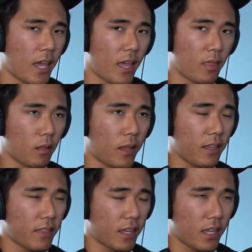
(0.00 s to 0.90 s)
and the
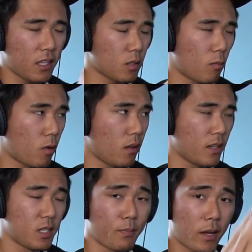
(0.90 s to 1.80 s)
light that hits the
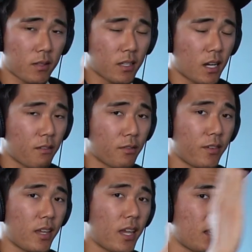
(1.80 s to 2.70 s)
wall is bouncing off
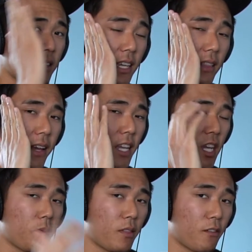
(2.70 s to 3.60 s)
of it and key lighting
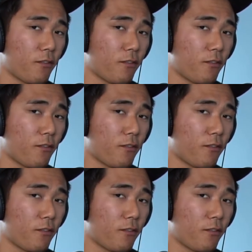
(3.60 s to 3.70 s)
him in the